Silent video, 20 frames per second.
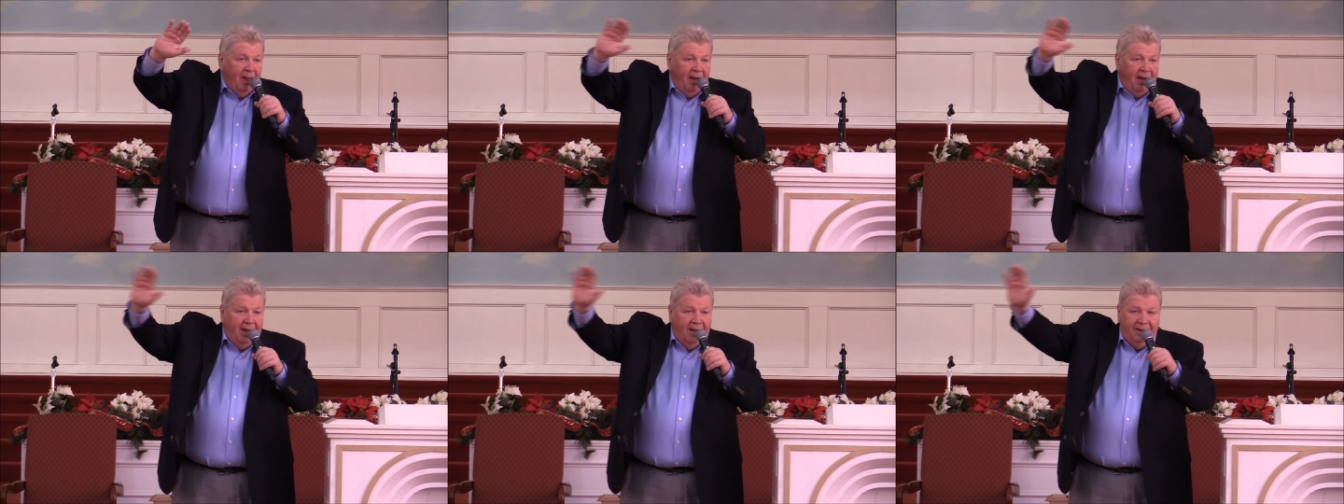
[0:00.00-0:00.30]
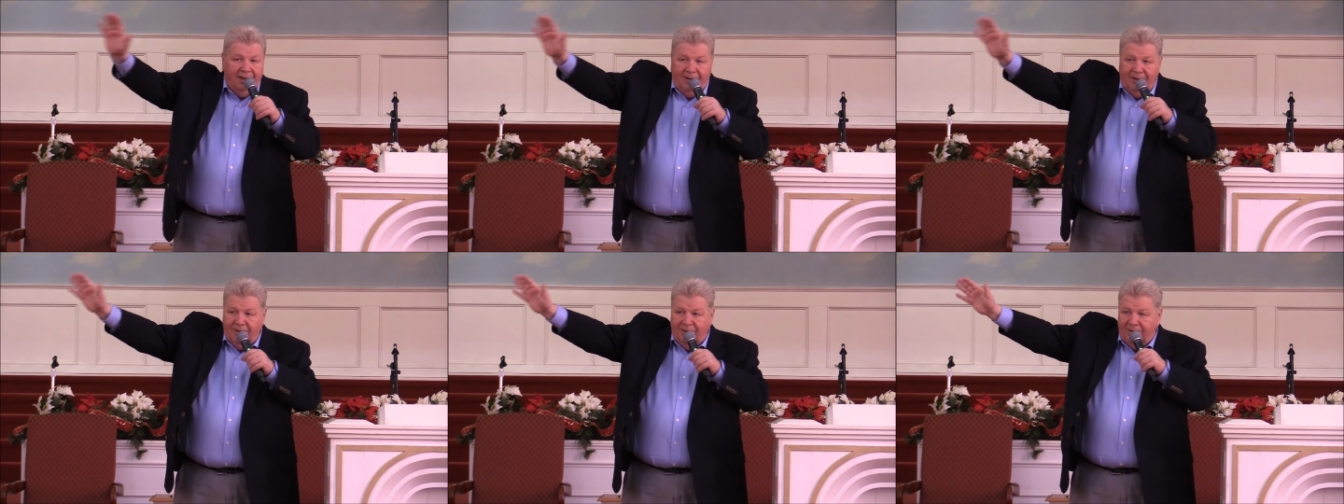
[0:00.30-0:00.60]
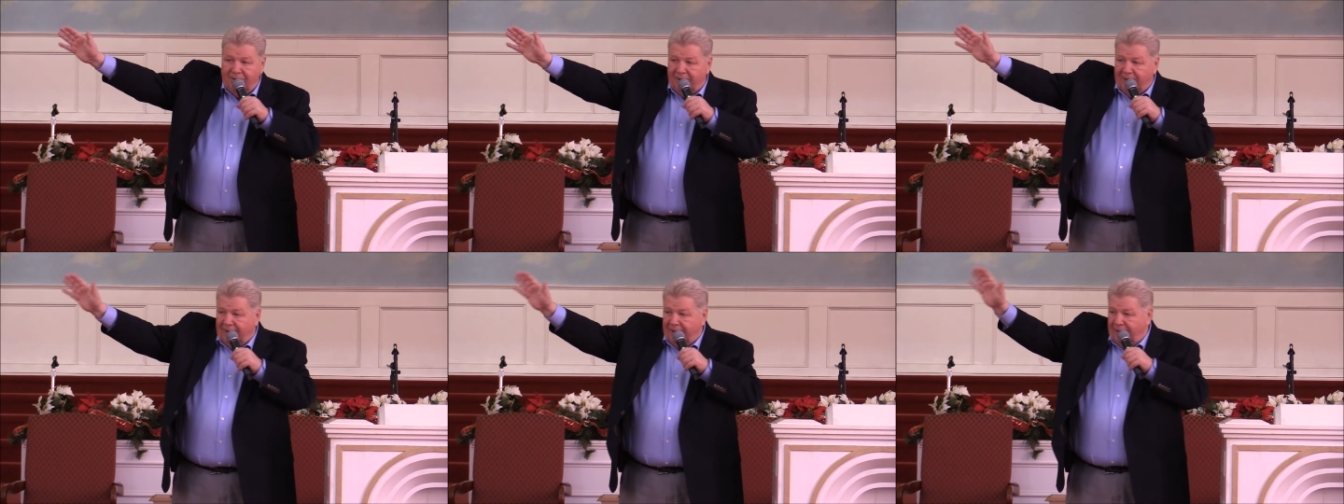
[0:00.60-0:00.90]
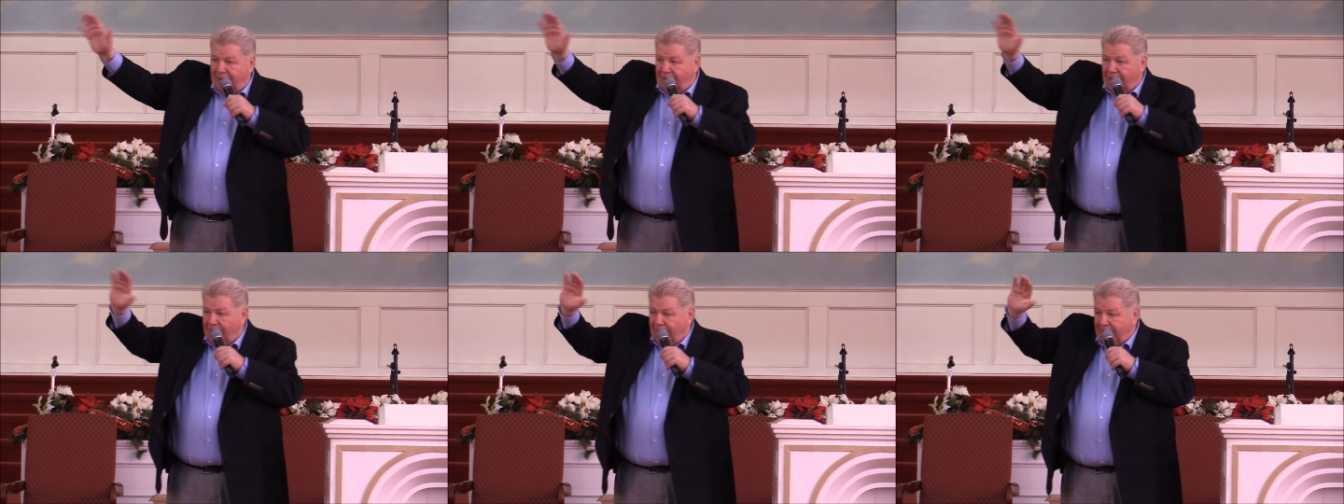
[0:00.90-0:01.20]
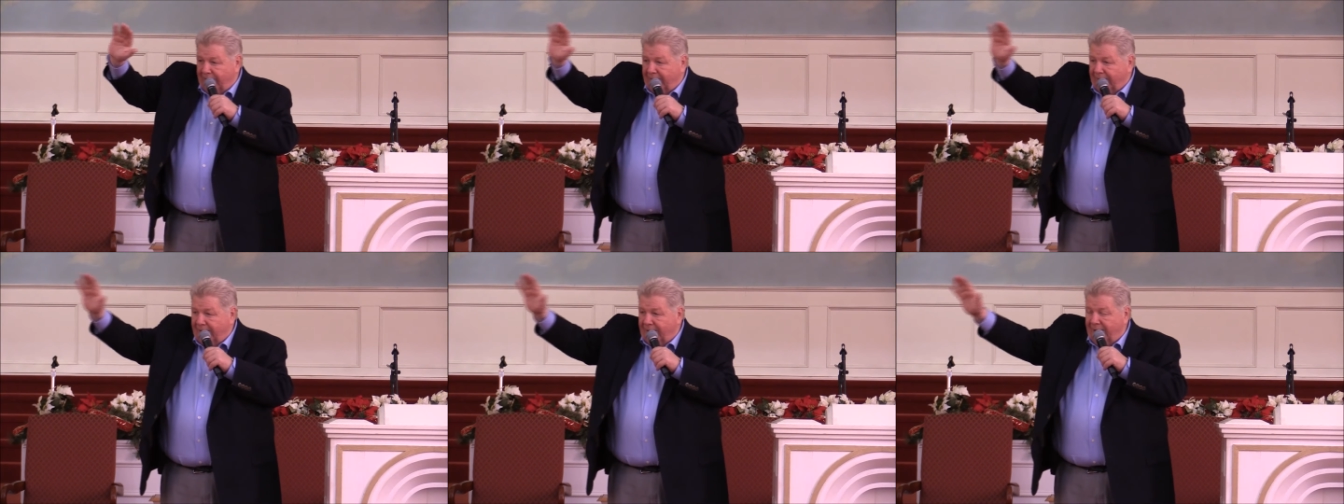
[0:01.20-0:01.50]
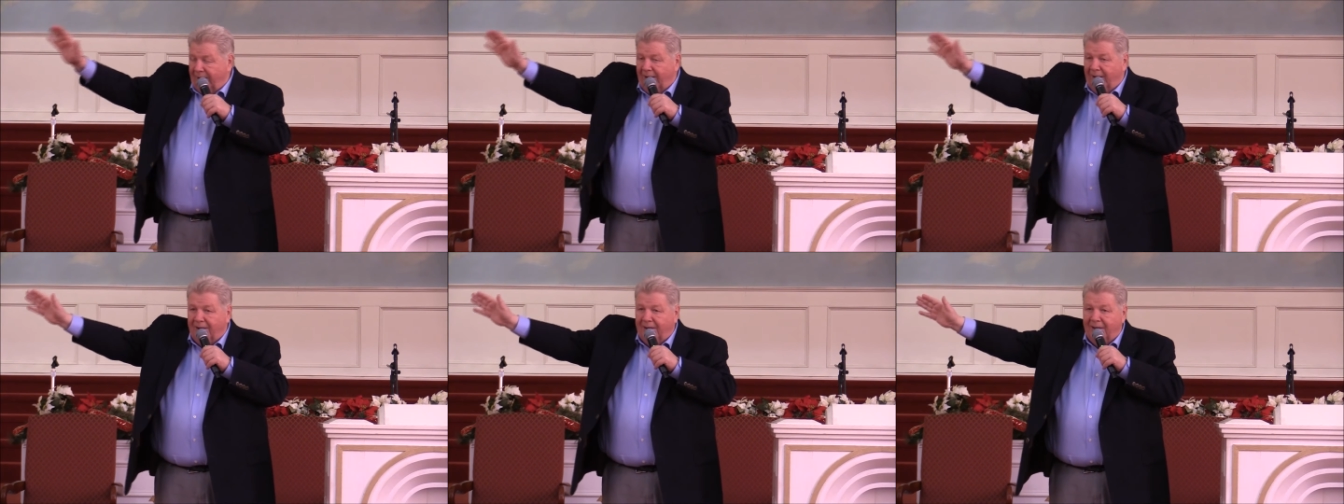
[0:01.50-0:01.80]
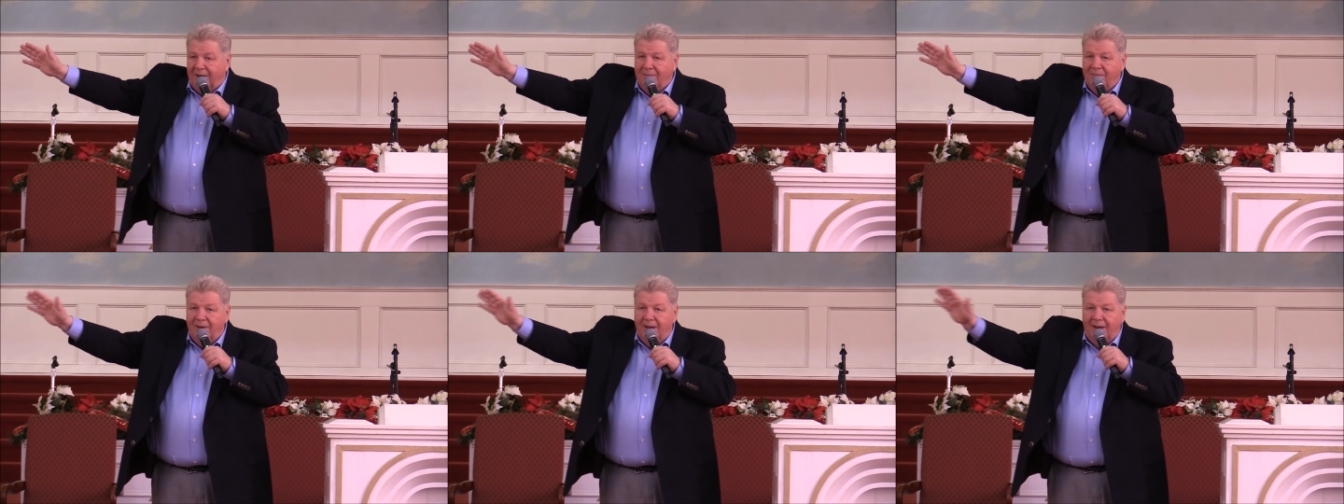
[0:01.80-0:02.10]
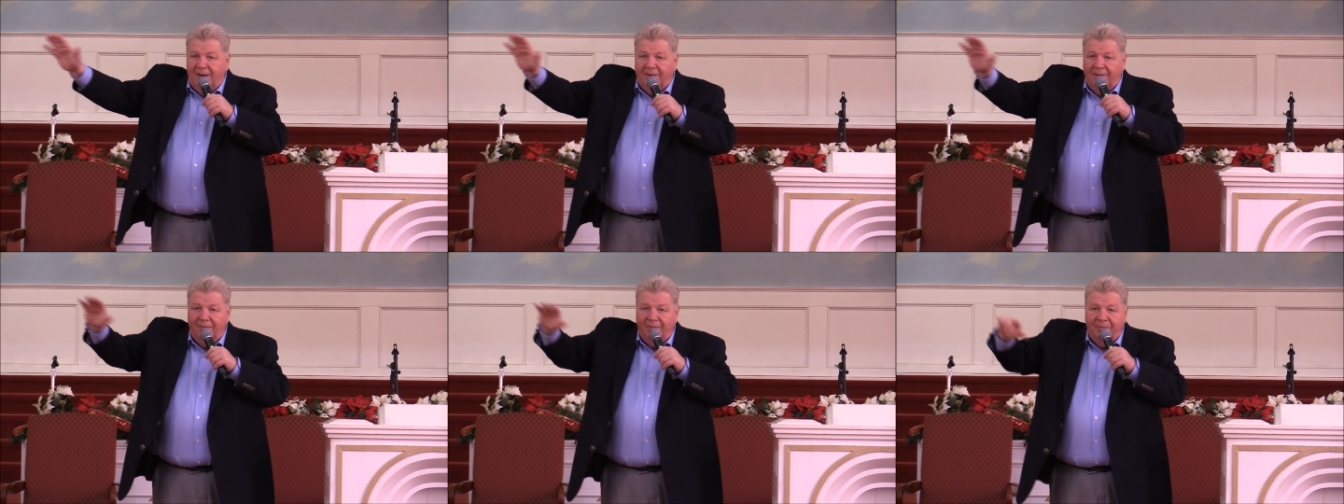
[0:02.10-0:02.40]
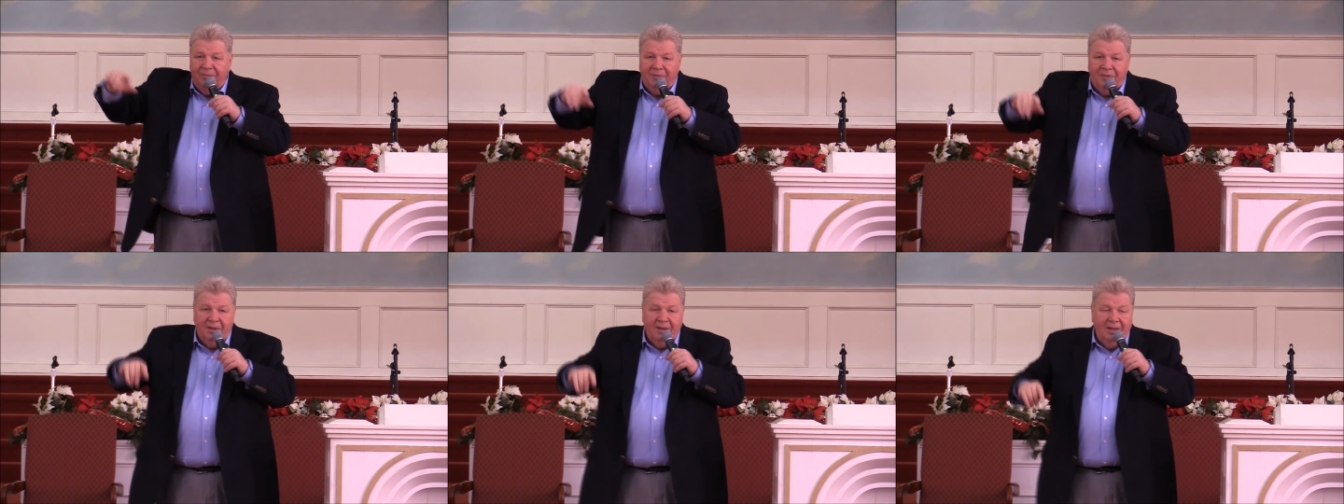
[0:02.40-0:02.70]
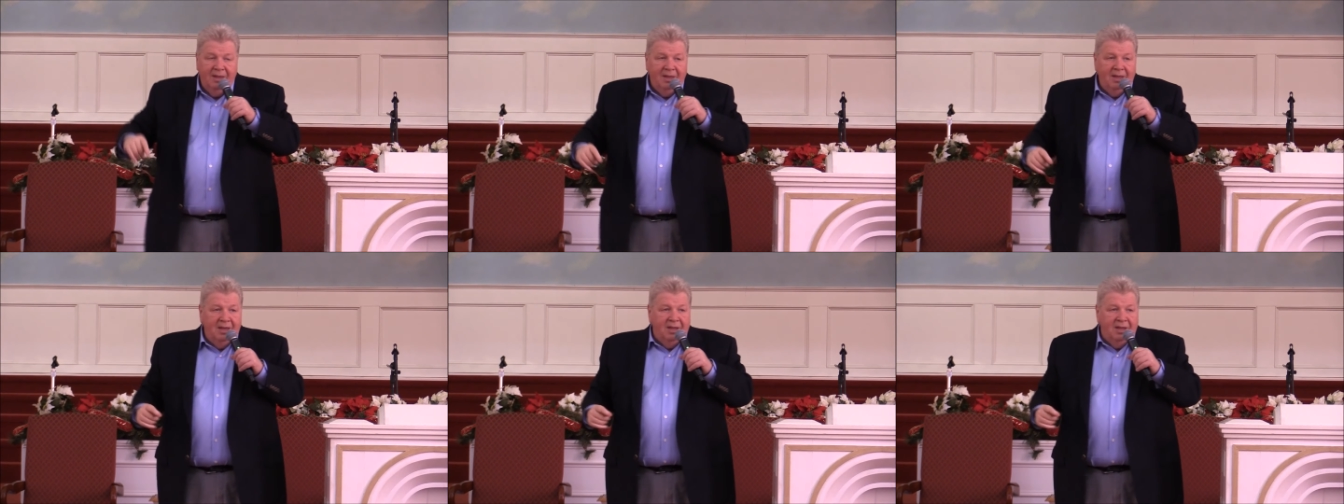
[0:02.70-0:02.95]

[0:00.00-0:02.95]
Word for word: Hallelujah. Glory to God. Amen.